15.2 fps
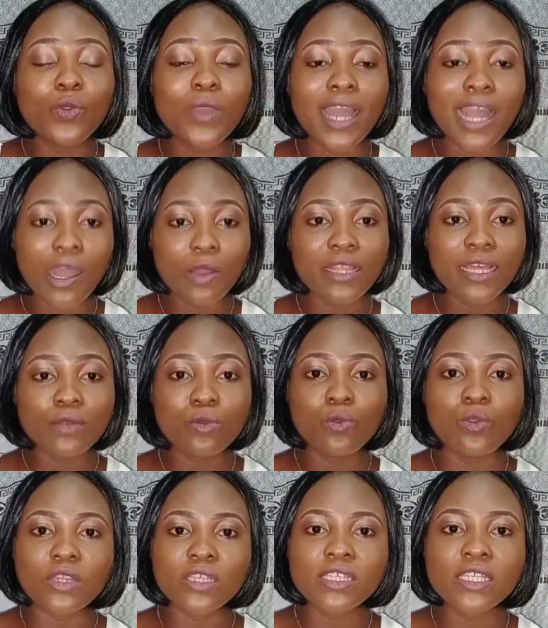you know how
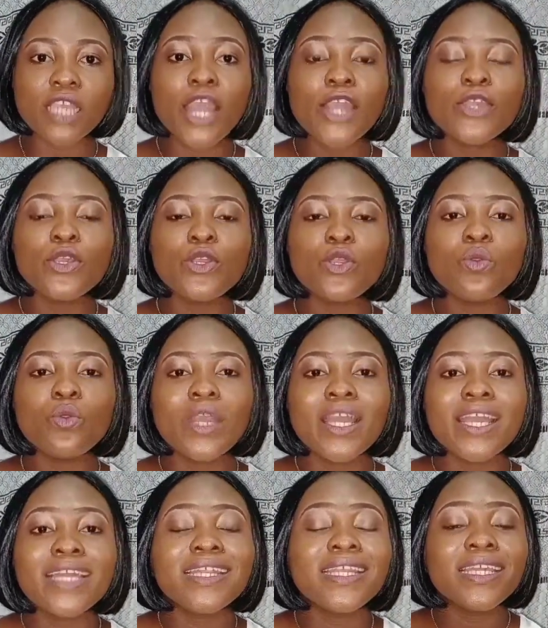that works.
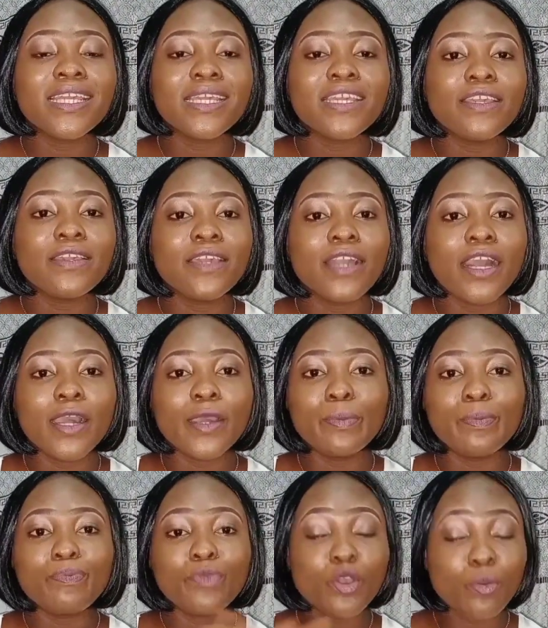The
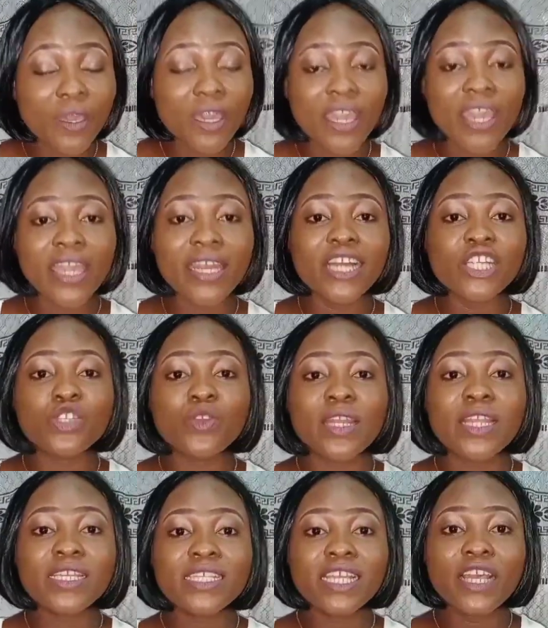pubic hair
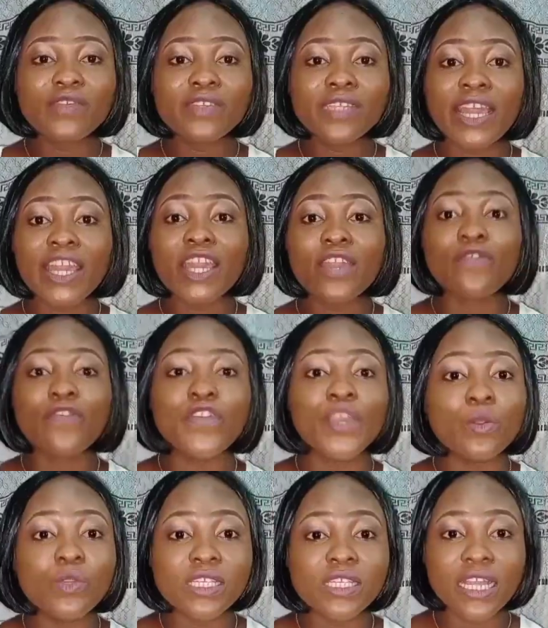naturally serves like a
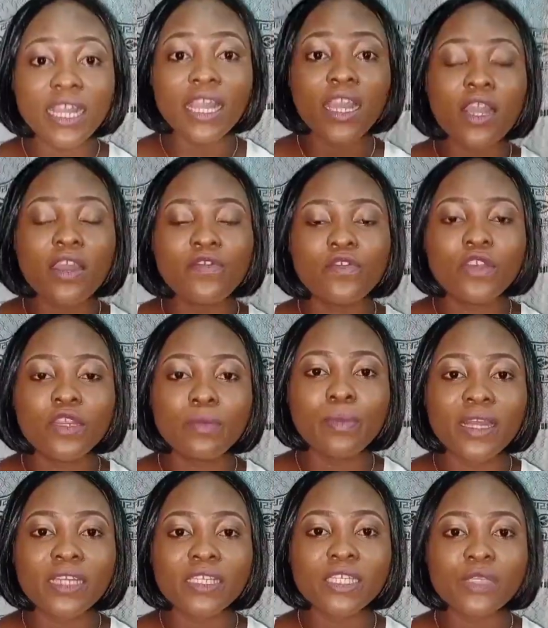filter
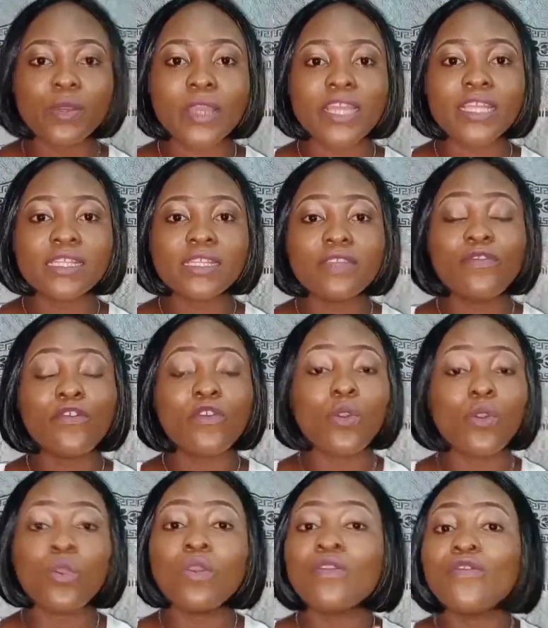for the bacteria,
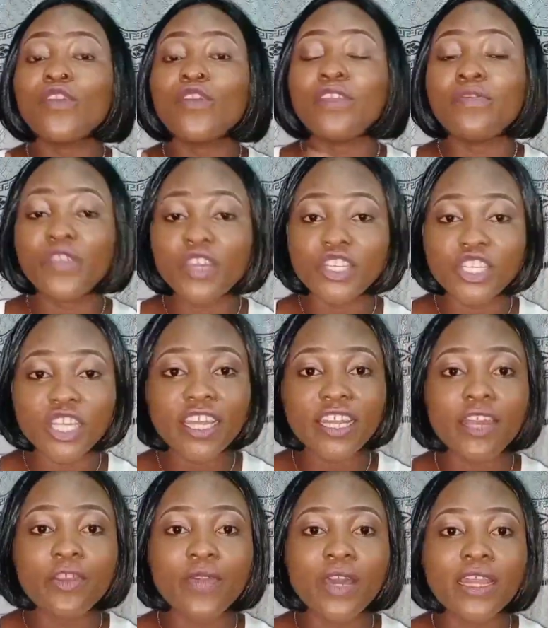for the
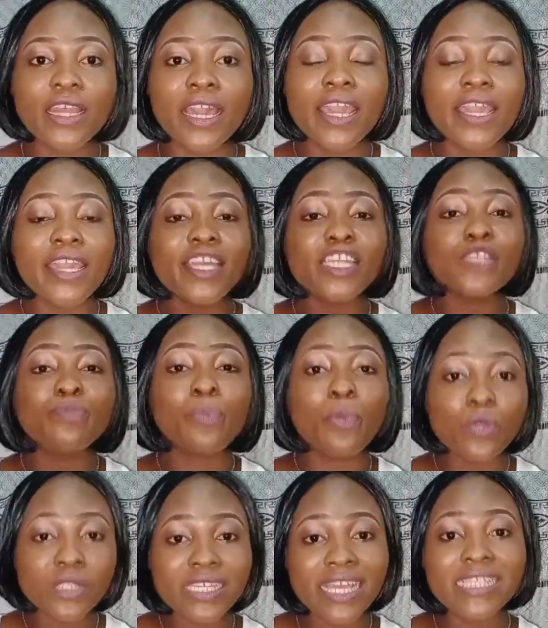vagina rather.
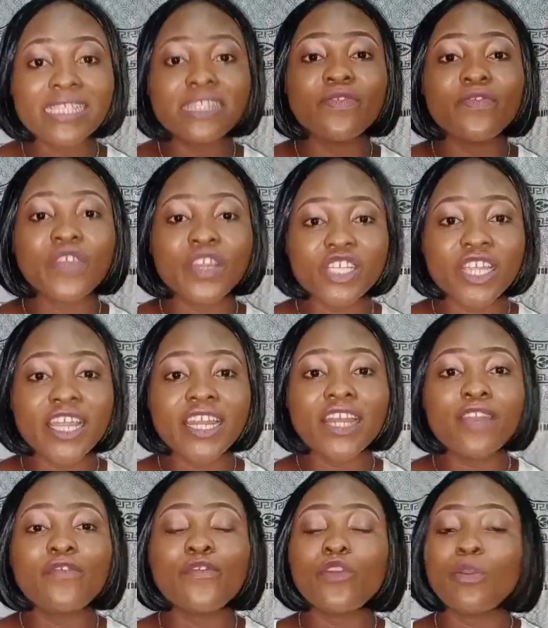It protects the
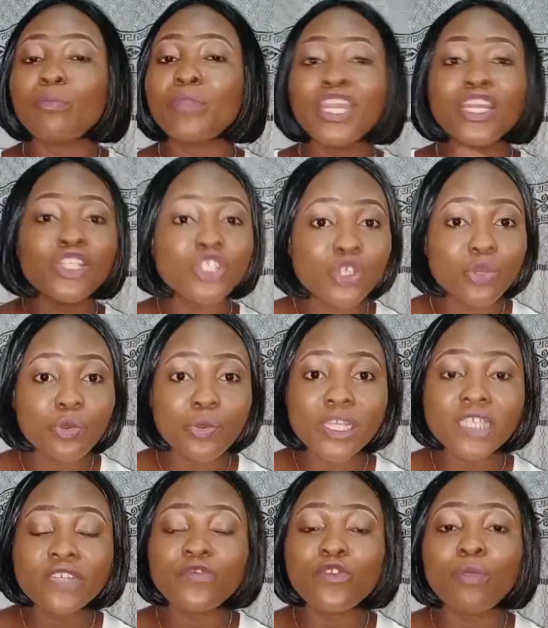vagina from
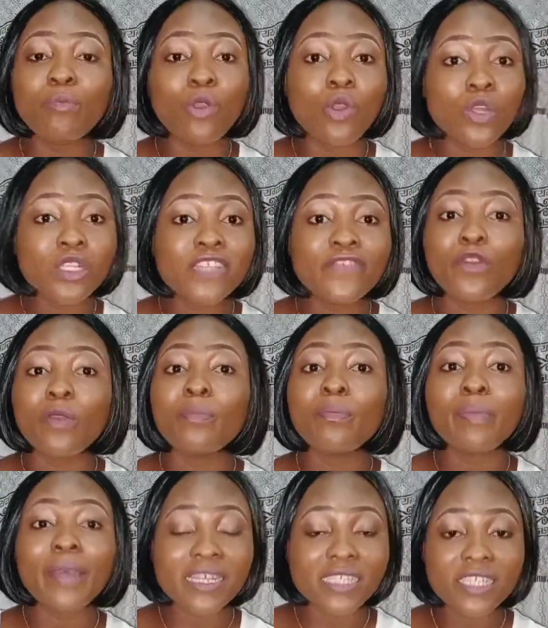injuries, from
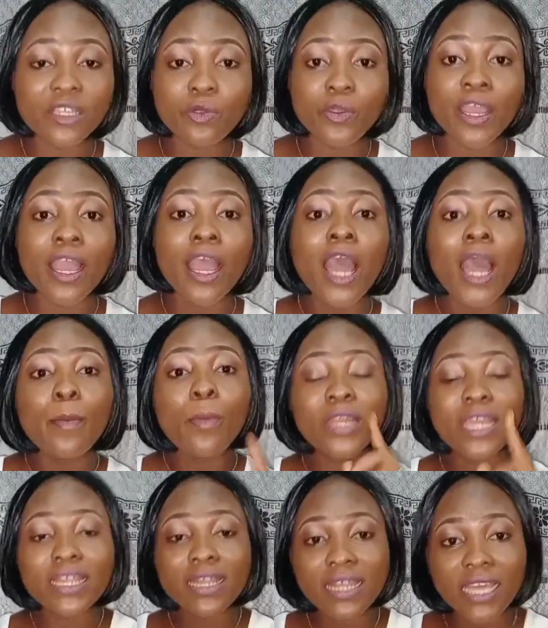bacteria.
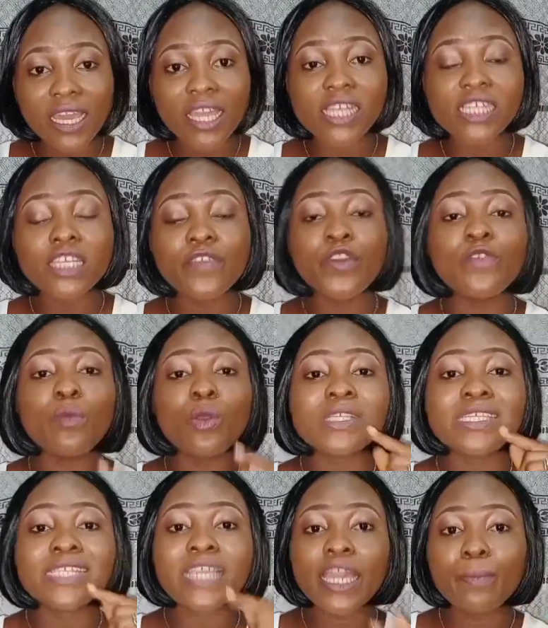But the thing is, if
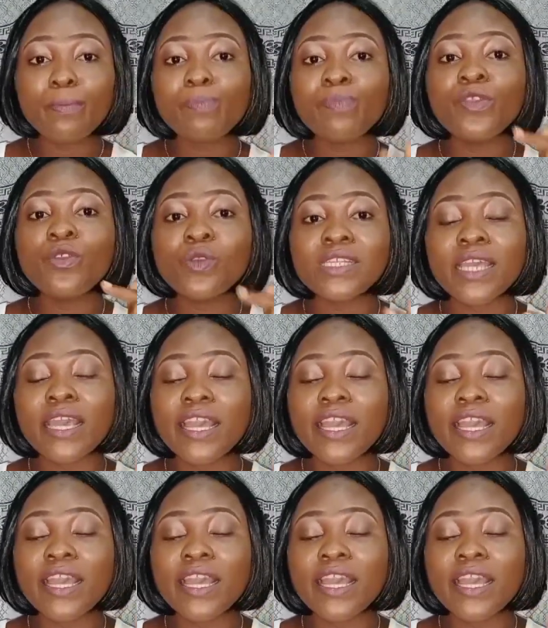you must keep